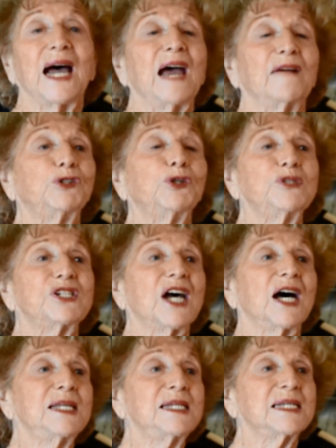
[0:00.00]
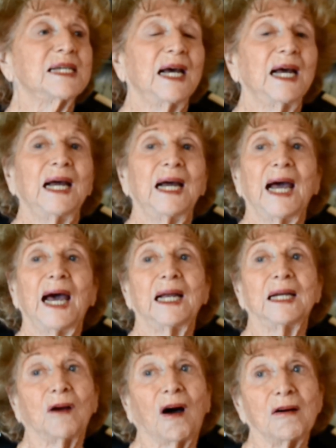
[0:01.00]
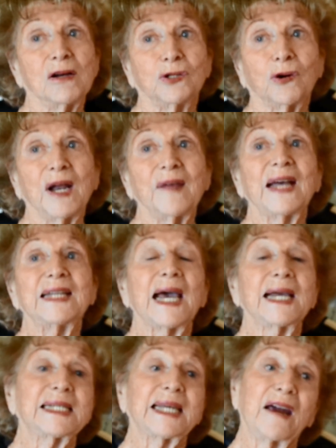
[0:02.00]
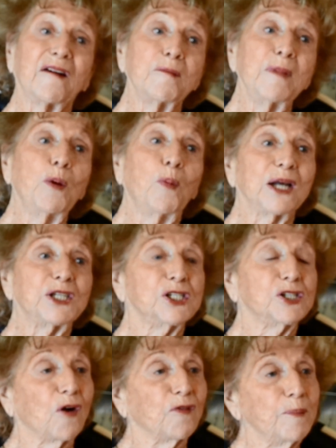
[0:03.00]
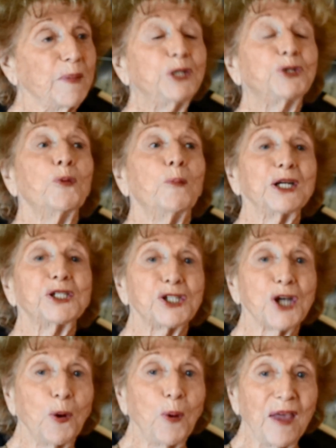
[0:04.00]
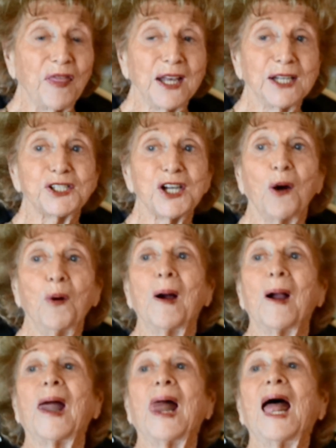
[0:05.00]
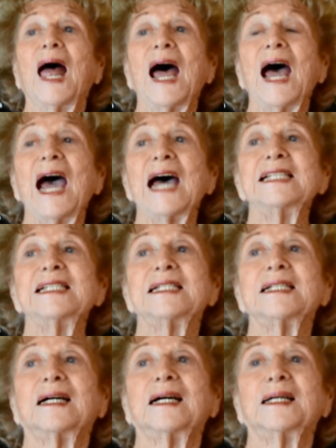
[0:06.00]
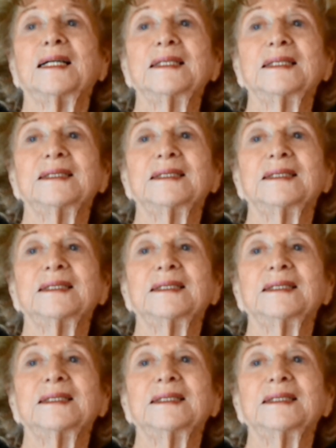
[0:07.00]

I have 2 sons and a daughter that takes care of me, who watches over me, too much so, I think so. And the